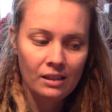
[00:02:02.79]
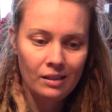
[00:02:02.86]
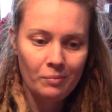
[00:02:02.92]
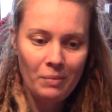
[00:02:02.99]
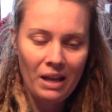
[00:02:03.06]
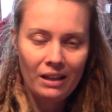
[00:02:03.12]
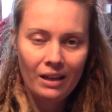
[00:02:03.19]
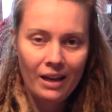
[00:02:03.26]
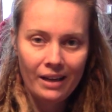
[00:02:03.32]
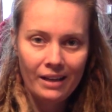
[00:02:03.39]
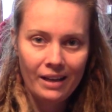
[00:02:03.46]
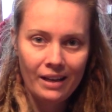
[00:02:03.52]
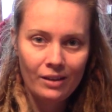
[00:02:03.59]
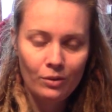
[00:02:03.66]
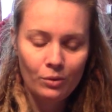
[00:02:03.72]
malachite
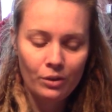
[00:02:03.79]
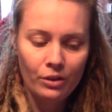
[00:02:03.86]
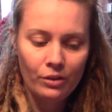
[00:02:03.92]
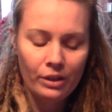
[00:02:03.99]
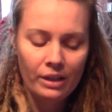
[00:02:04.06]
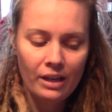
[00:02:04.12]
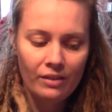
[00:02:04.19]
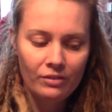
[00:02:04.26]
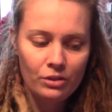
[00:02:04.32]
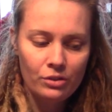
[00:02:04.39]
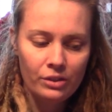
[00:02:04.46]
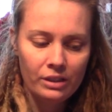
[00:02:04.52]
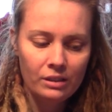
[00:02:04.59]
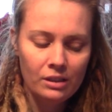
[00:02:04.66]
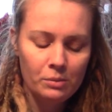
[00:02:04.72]
and or green
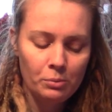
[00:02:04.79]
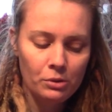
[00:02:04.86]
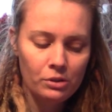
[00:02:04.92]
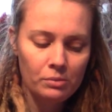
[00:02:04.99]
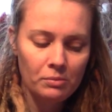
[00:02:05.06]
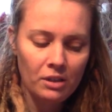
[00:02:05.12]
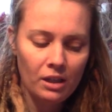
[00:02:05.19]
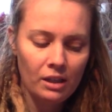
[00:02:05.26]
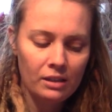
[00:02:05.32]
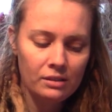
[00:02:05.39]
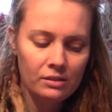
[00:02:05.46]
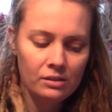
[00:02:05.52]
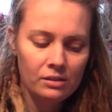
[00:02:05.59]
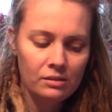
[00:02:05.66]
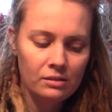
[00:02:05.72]
aventurine. Let's pull some cards.